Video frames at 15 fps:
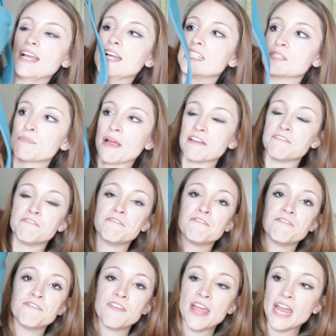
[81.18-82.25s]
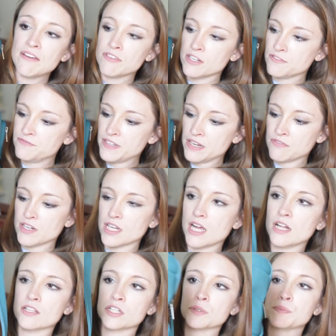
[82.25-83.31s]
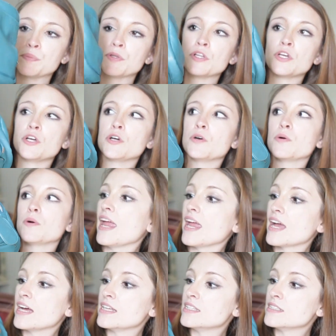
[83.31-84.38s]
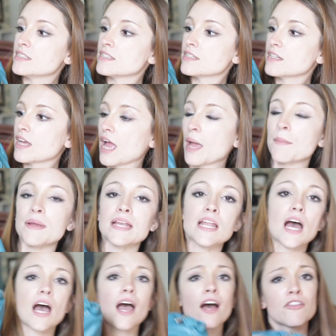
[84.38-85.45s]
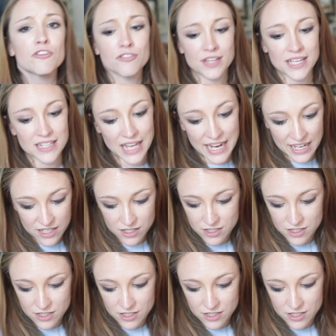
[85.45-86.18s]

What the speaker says: it's my favorite color, blue. And I mean, other than like